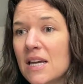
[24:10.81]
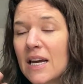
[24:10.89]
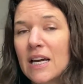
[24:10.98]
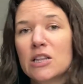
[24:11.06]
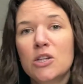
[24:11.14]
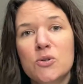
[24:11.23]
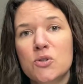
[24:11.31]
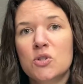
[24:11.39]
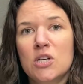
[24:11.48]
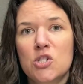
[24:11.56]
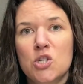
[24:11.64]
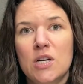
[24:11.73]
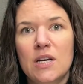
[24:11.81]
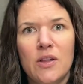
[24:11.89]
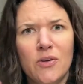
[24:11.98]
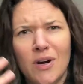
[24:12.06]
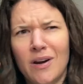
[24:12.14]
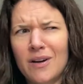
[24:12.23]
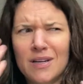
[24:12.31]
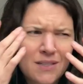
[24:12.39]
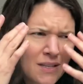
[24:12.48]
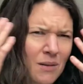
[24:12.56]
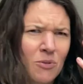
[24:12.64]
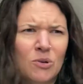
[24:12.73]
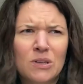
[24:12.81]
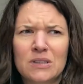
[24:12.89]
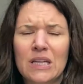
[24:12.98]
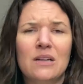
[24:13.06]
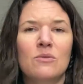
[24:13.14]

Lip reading: and looser tension in other areas, and I'm going like,